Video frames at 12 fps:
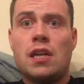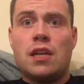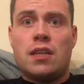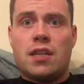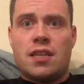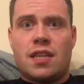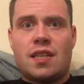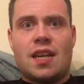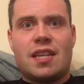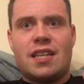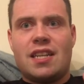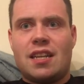he says
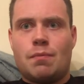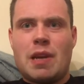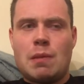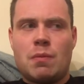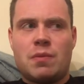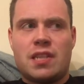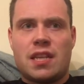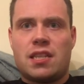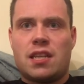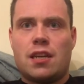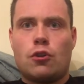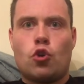that at minimum
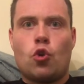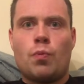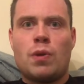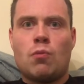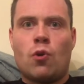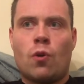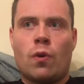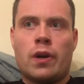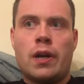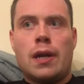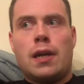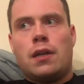16, could be more.
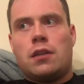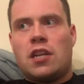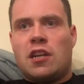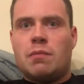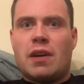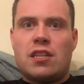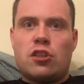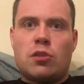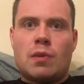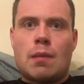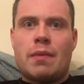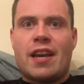You know, it might see
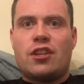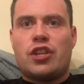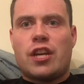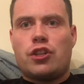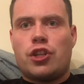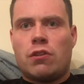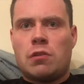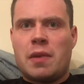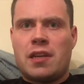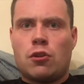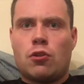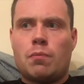some of them next gen shows
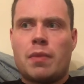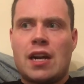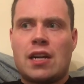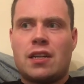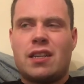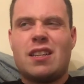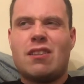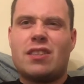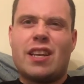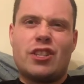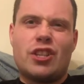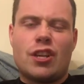make a comeback. Now, those
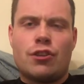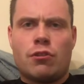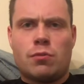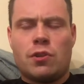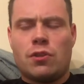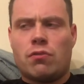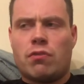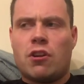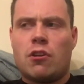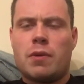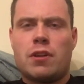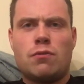next gen shows were nothing to write
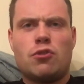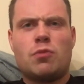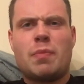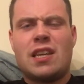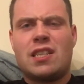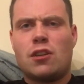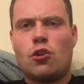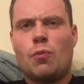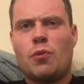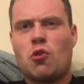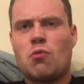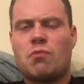home about. It was just basically
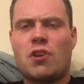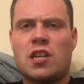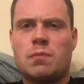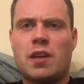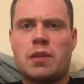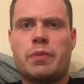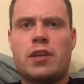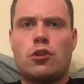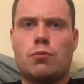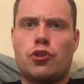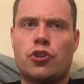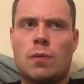up and coming prospects beating
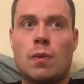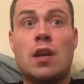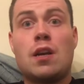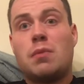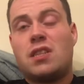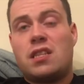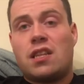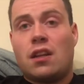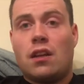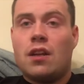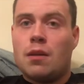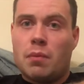up journeymen. But
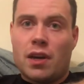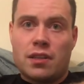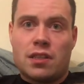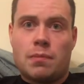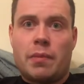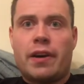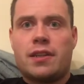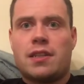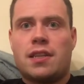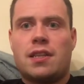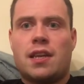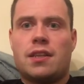still, boxing's boxing
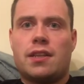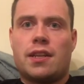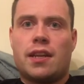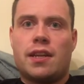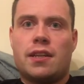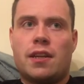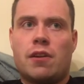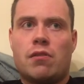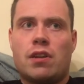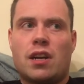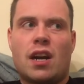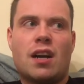at the end of the day. You
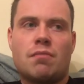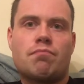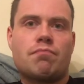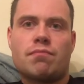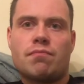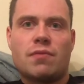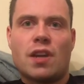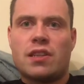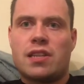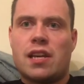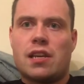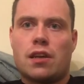know, I'll
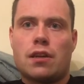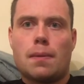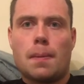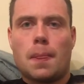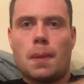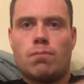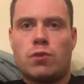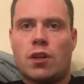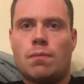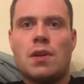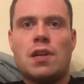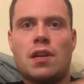take it.
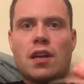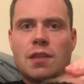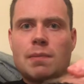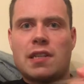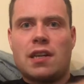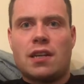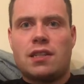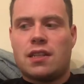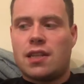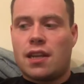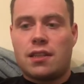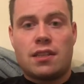So that's my thoughts
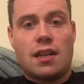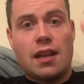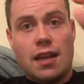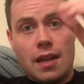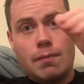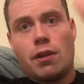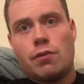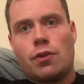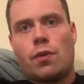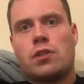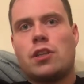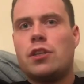on that. Let me know
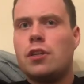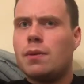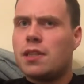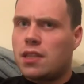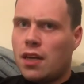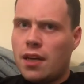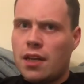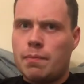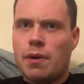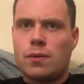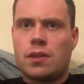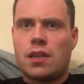yours. Are you excited
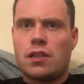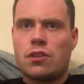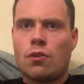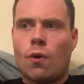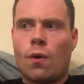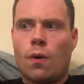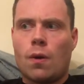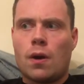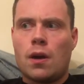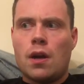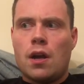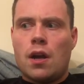about this?
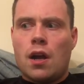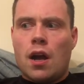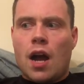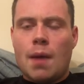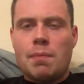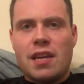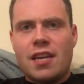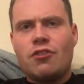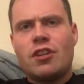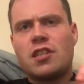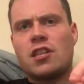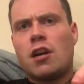Or I'd be
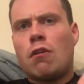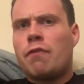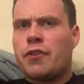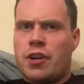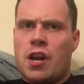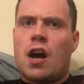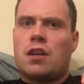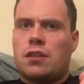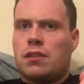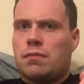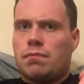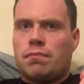interested to know if you're not.
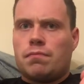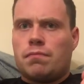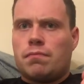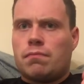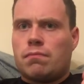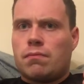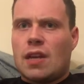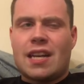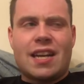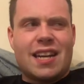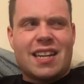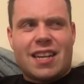
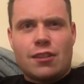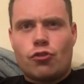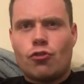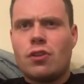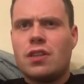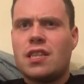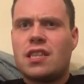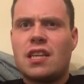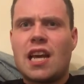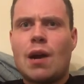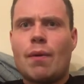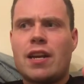I'd struggle to
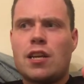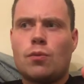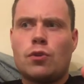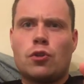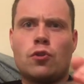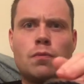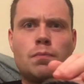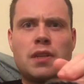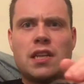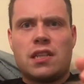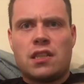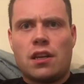see how anyone couldn't
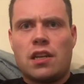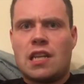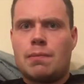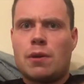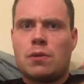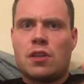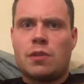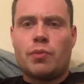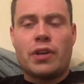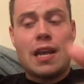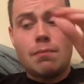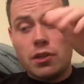be excited about this.
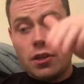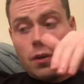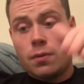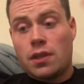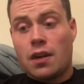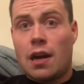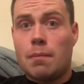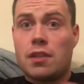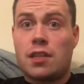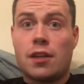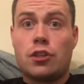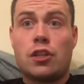But let me know in the
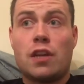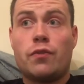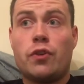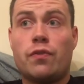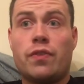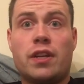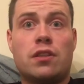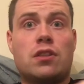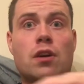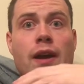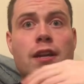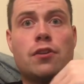comment section if you feel as
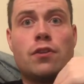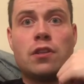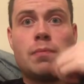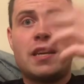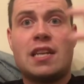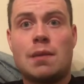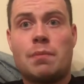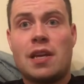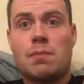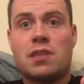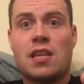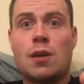though Eddie Hearn's making a
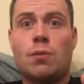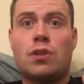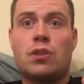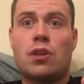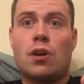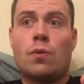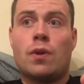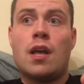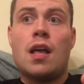big mistake with the Dazn